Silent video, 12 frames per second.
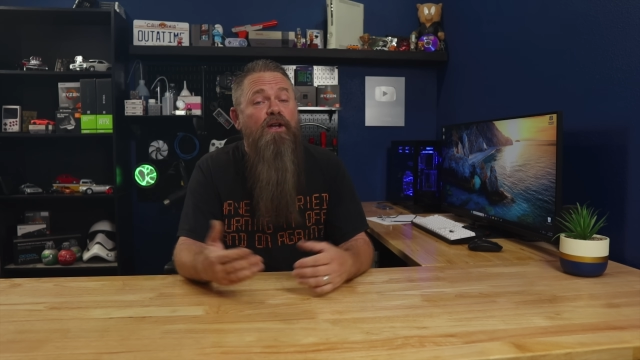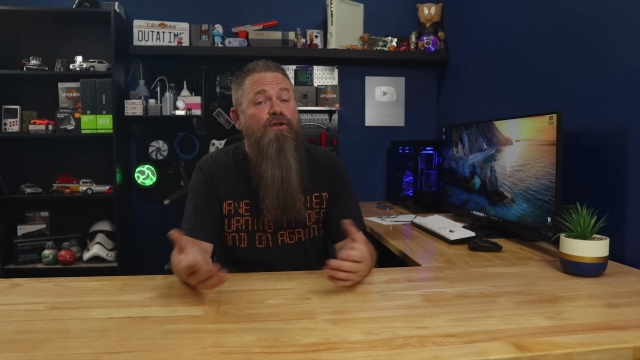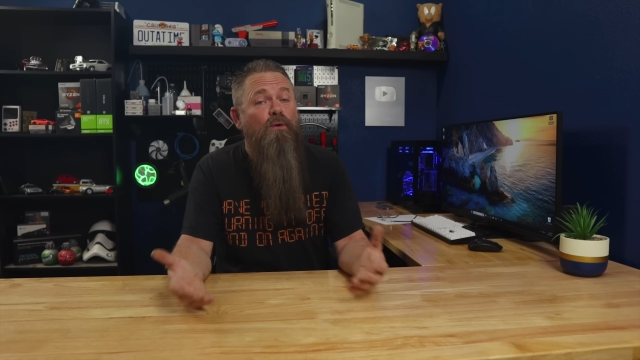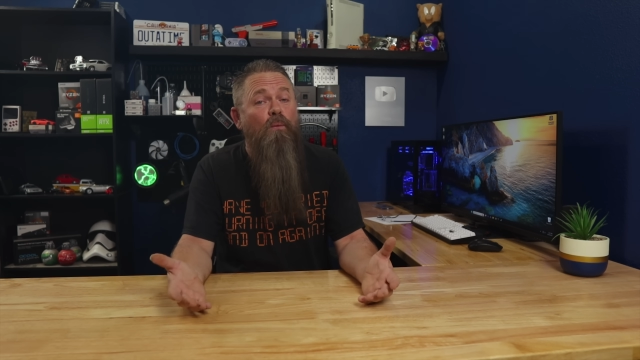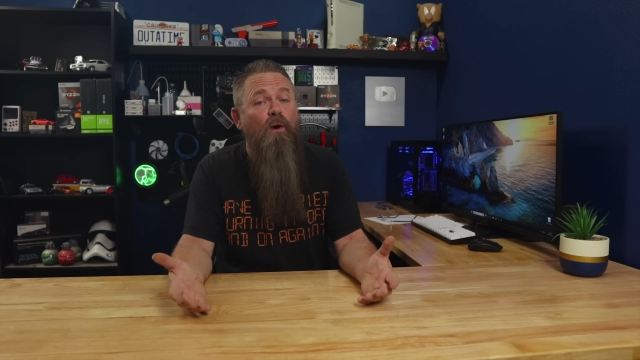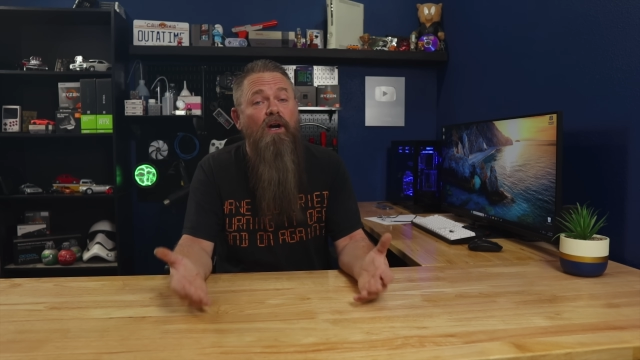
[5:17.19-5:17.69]

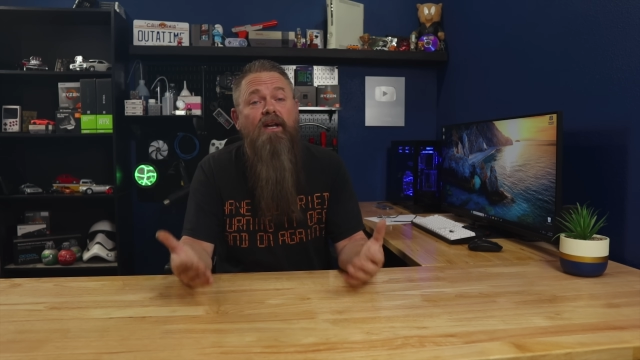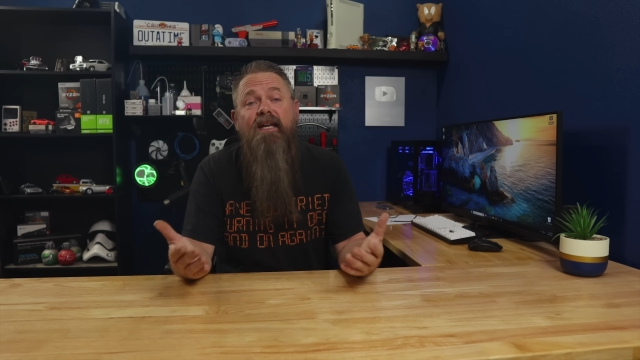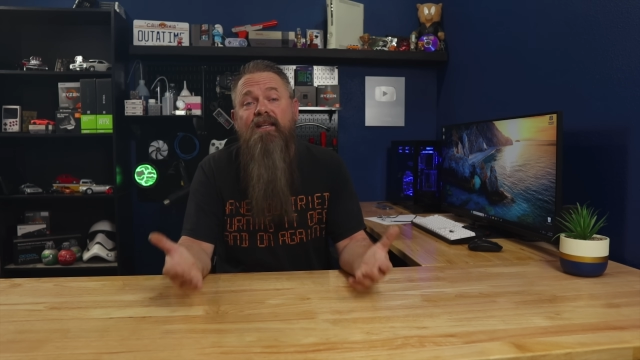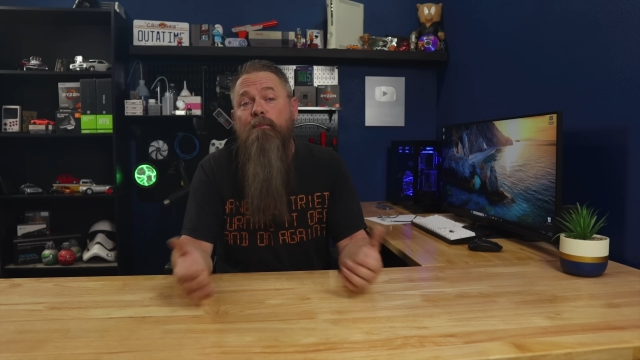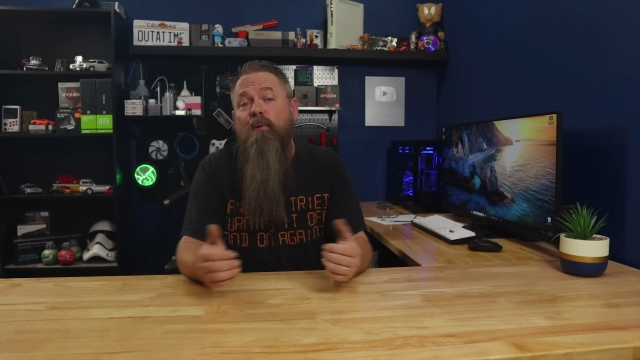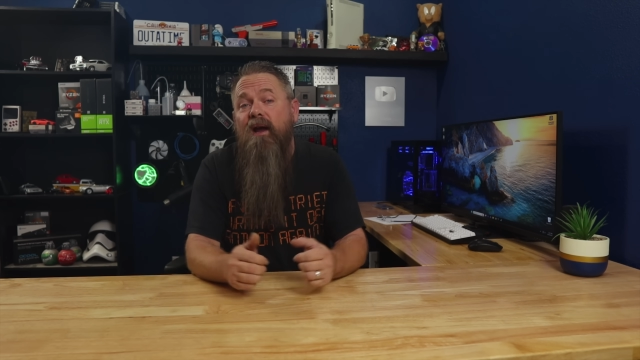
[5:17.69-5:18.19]
to work
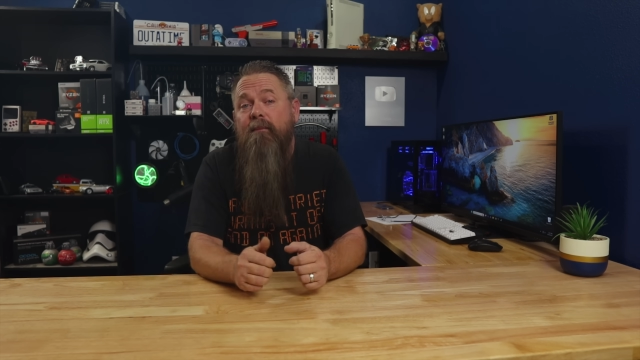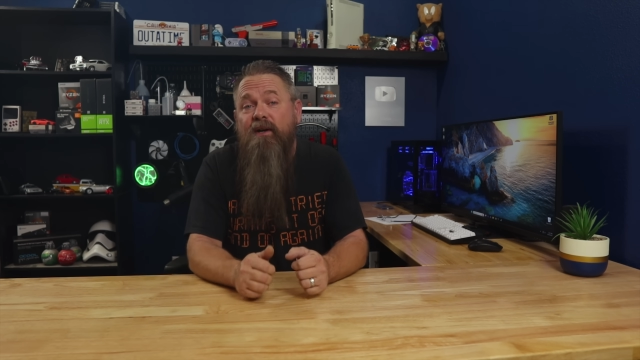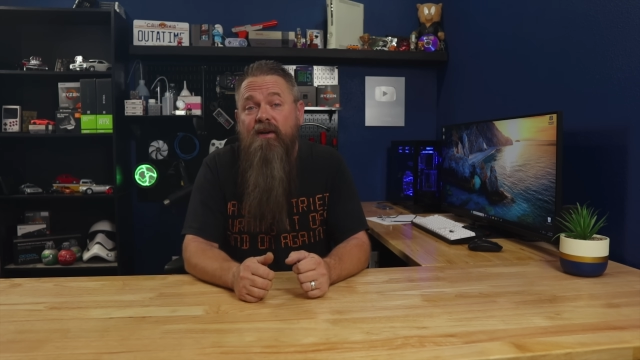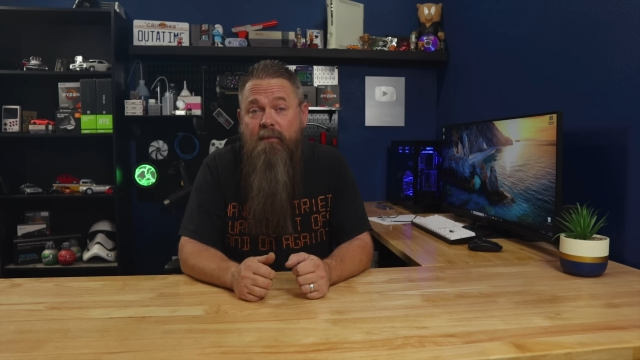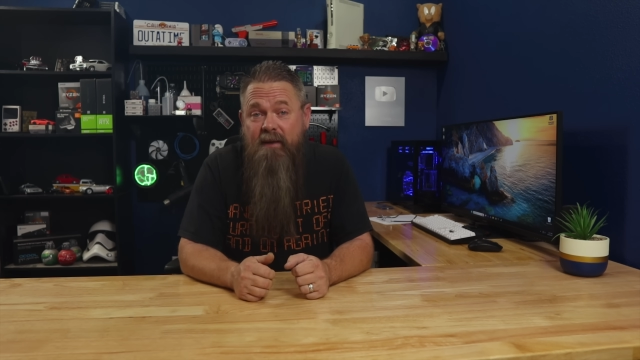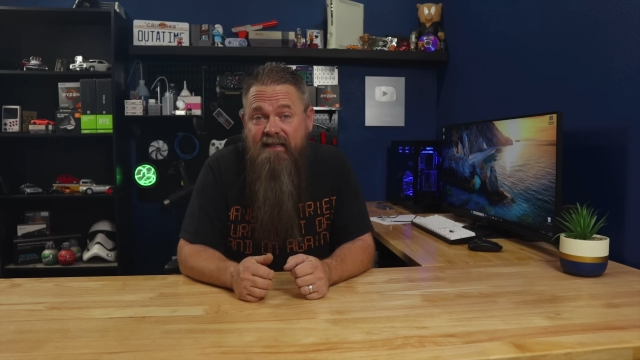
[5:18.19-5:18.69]
in the
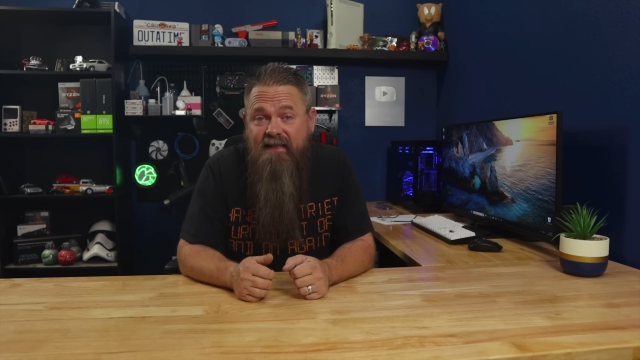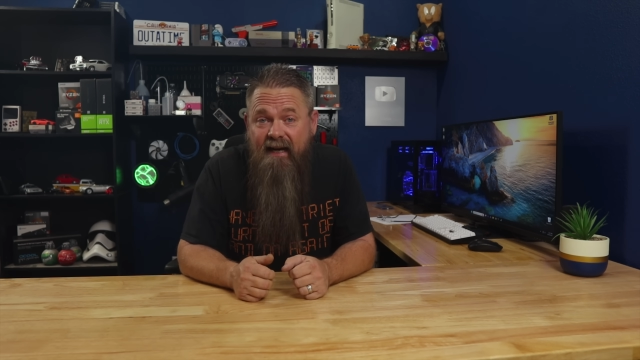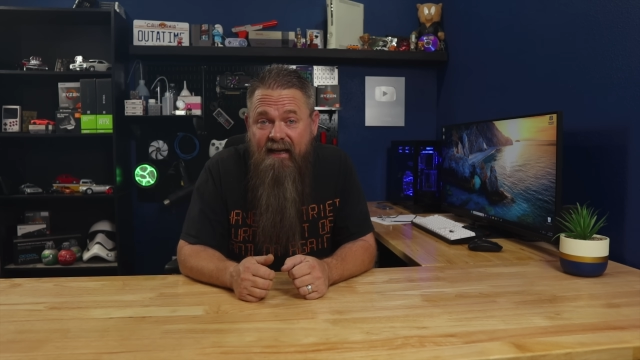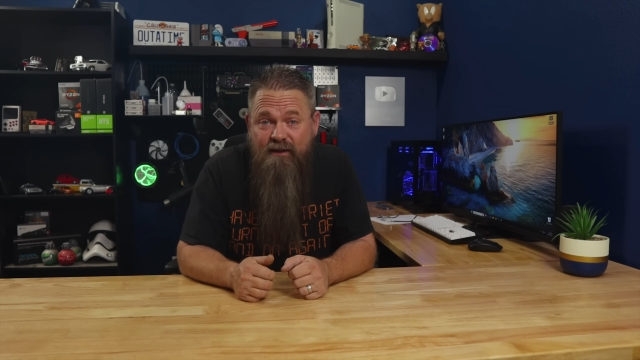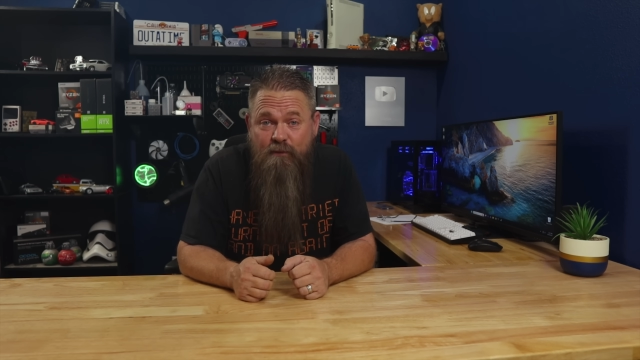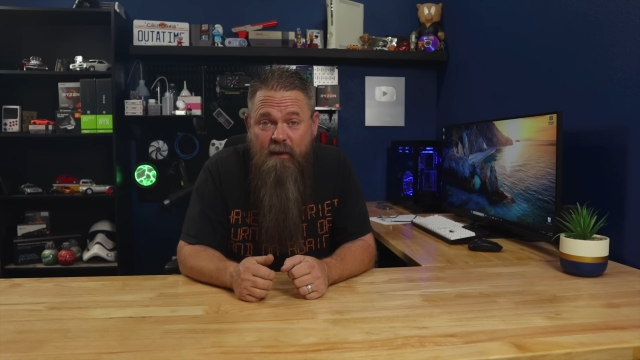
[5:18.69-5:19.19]
primary
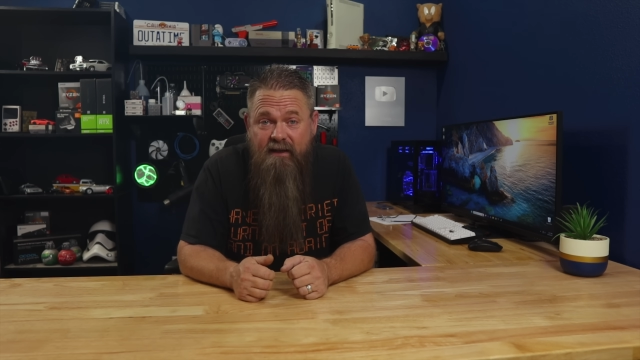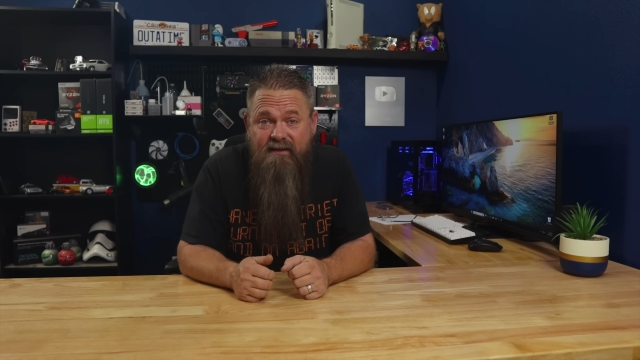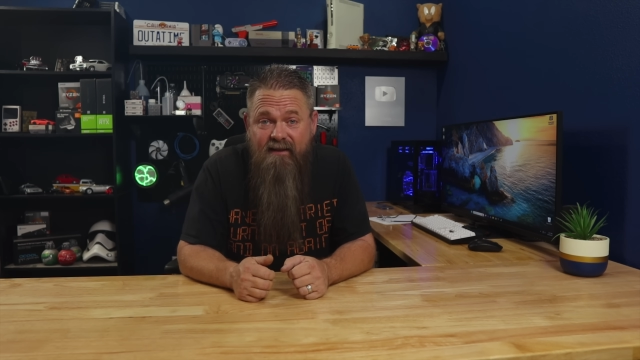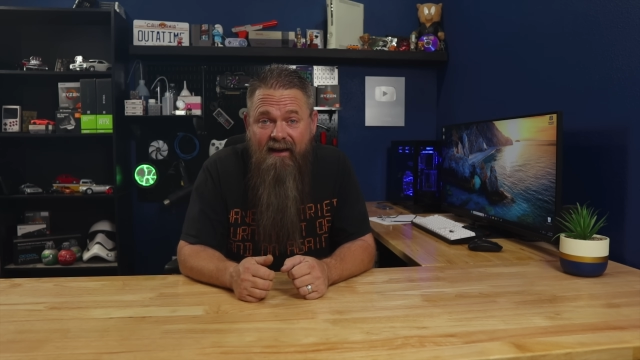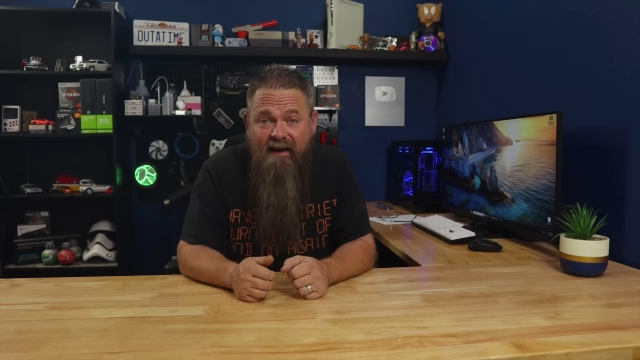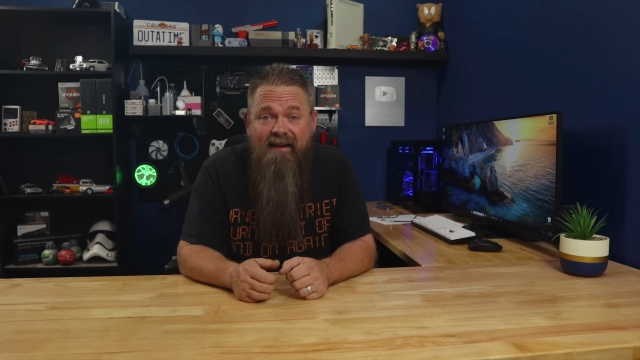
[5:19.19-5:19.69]
PCI Express
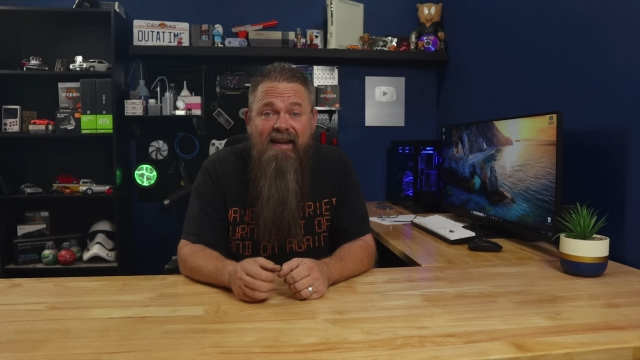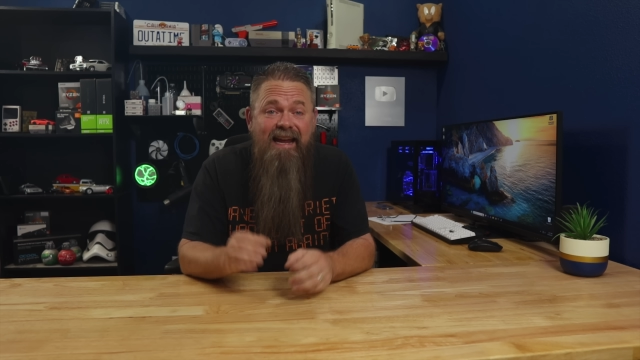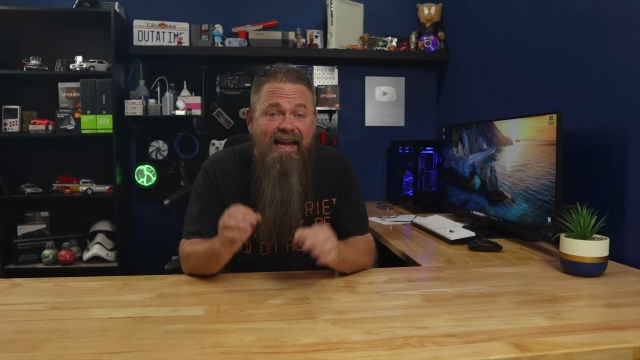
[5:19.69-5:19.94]
slot